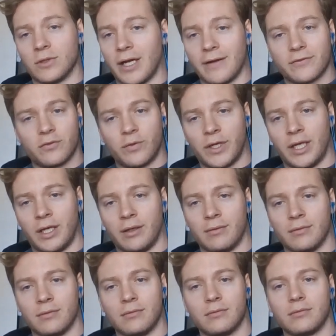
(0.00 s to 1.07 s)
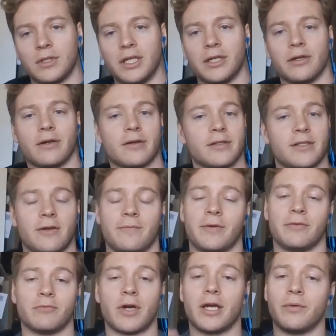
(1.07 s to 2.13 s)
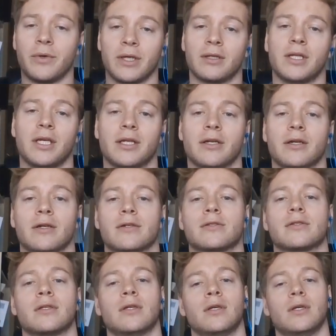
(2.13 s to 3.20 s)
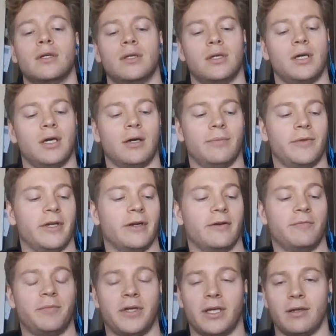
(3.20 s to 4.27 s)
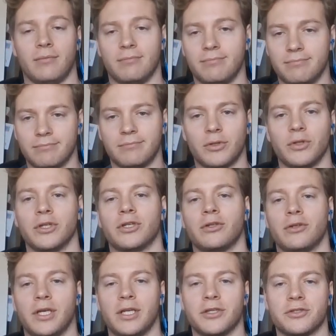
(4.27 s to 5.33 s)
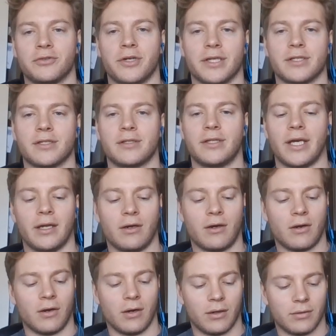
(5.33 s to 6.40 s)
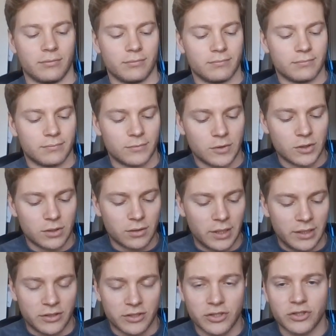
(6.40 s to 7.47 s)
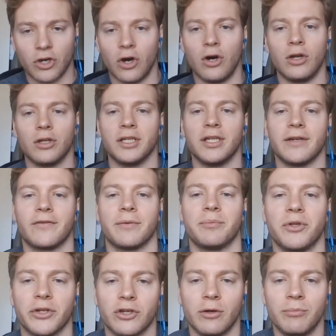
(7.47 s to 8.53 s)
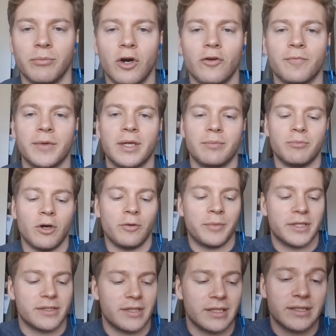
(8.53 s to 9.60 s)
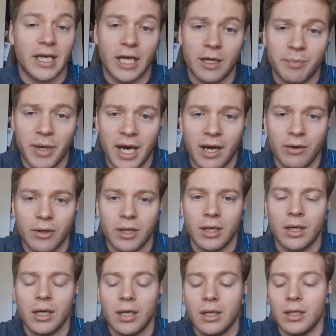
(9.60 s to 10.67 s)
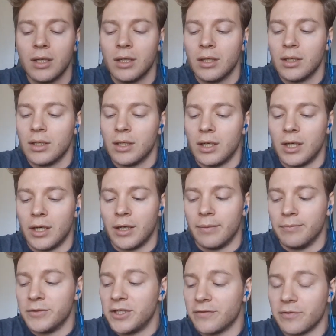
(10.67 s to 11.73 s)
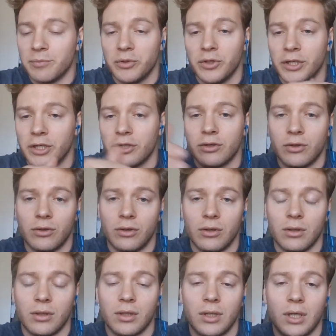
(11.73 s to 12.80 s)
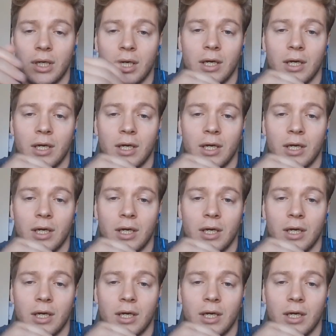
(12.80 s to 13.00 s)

left-wing leaders, there have been right-wing leaders, there have been political interests that are installed in different political moments that take power, different political